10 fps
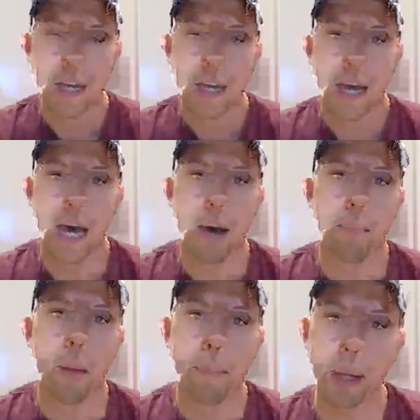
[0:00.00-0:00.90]

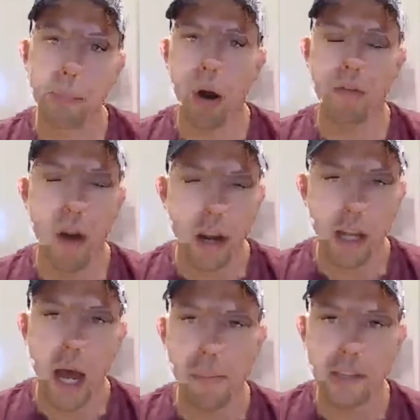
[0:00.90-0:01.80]
A big part of our
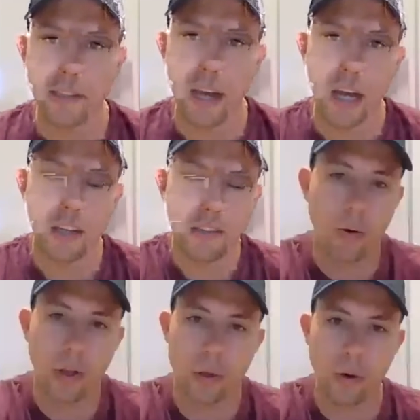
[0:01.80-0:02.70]
economic design is going
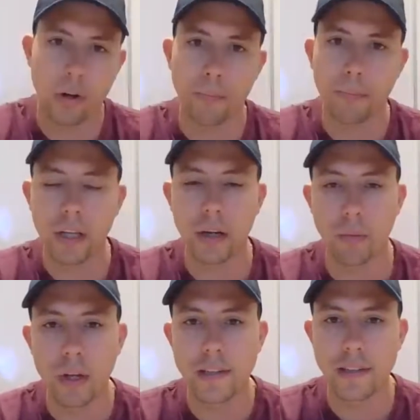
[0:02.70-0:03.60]
through a complete
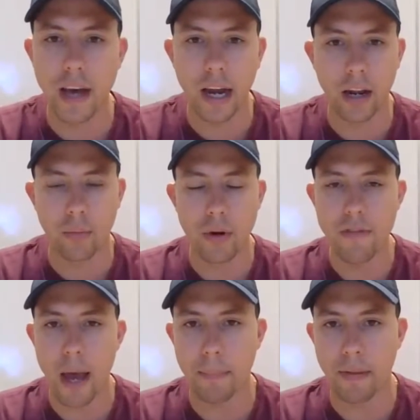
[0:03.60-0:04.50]
redesign and
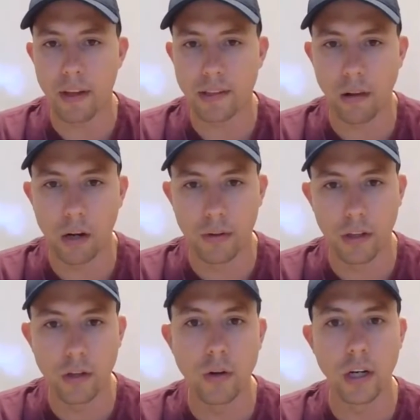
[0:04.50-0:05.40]
revamp of this along with the
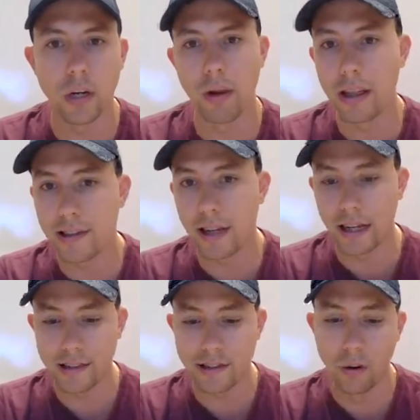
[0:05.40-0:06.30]
Unity release
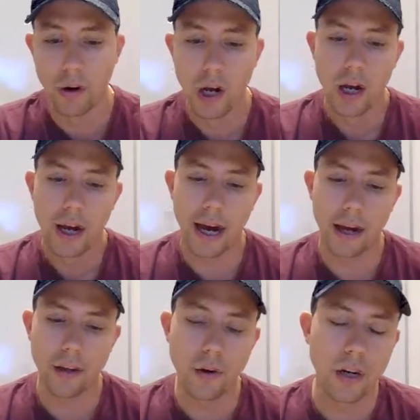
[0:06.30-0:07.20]
date. So
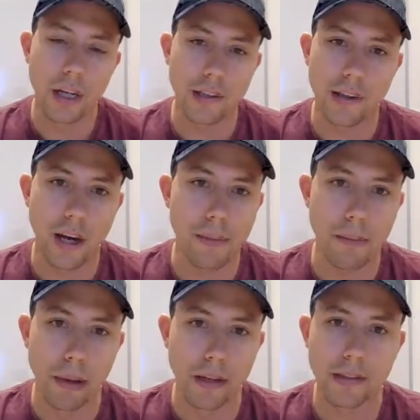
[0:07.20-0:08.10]
Unity is going to
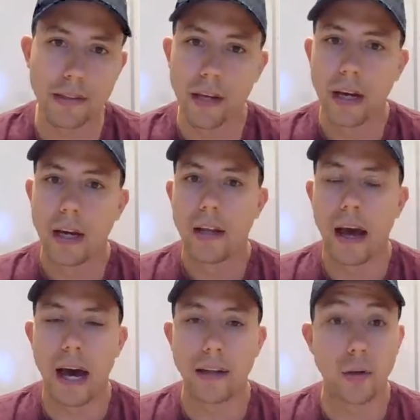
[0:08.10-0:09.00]
be built
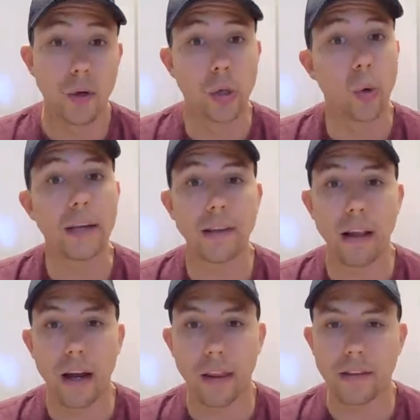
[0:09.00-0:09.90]
to address a
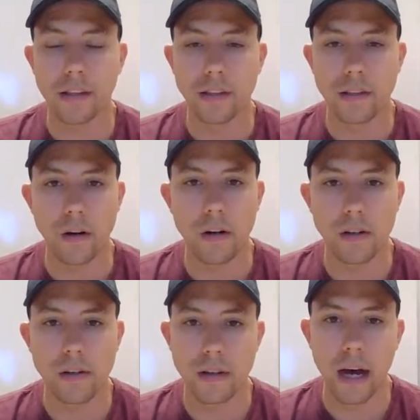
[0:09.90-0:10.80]
lot of these
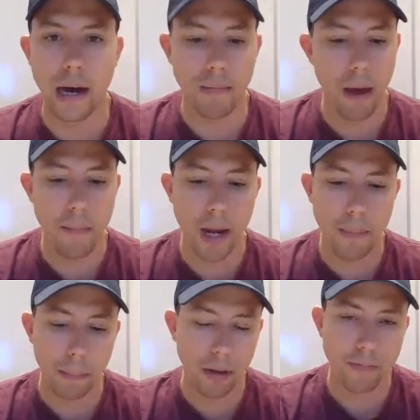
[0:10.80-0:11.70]
concerns that
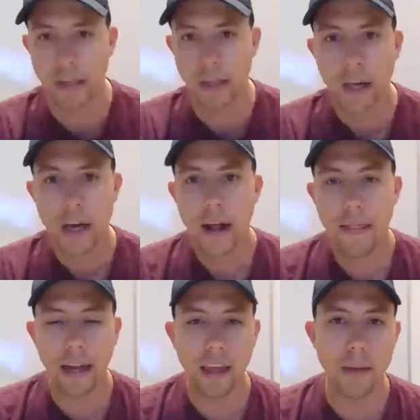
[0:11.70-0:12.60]
many of us. The TRS
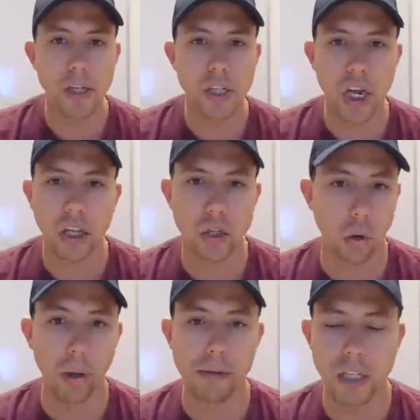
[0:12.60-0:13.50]
is not something
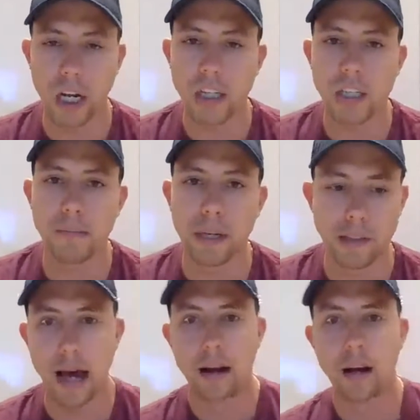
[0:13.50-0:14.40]
that can be
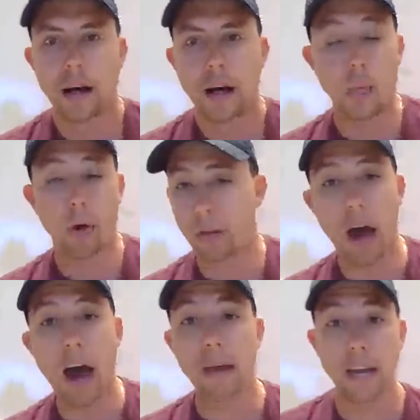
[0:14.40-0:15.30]
changed or will be changed
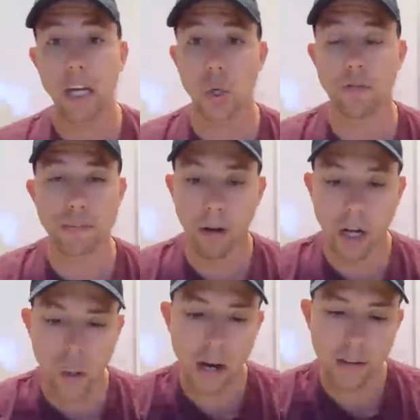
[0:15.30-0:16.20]
because
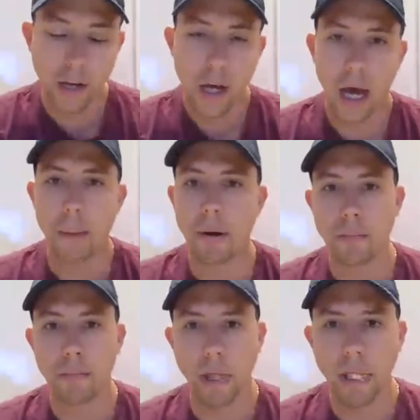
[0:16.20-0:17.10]
But a lot of these
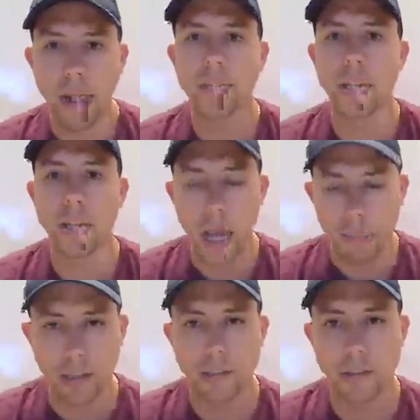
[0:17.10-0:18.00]
economic concerns are
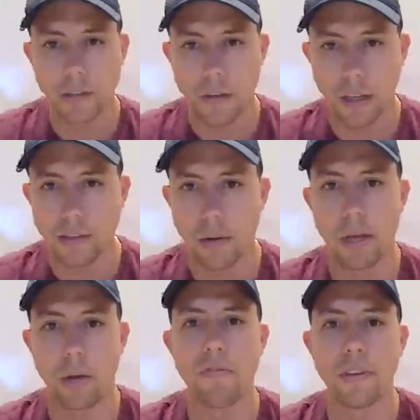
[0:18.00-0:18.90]
that are being revisited
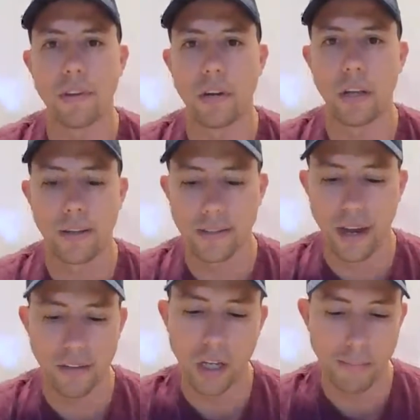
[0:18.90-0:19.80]
in the design of Unity
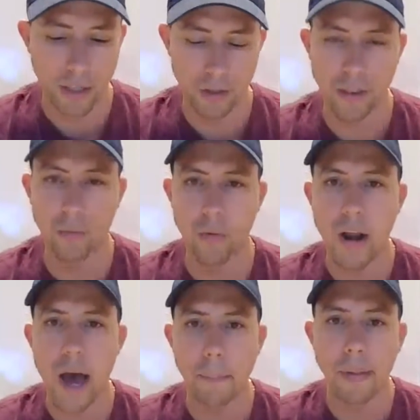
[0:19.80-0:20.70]
to make sure that we're not
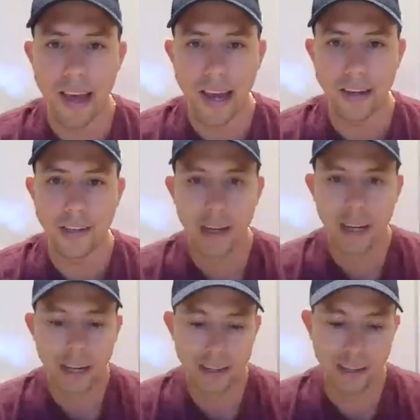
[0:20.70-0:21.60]
blind to
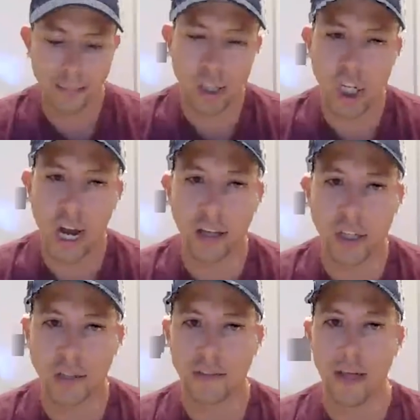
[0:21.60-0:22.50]
some of these challenges
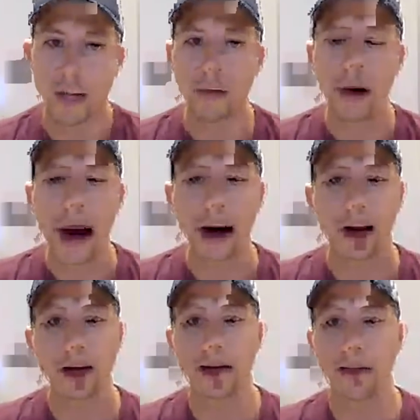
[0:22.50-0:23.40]
that impact the
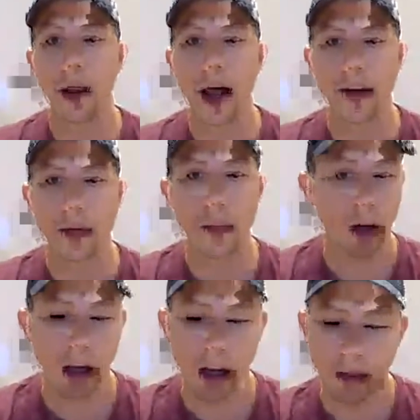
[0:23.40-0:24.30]
supply of the
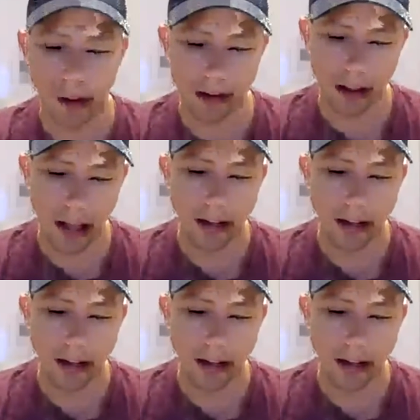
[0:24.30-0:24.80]
market and things like that.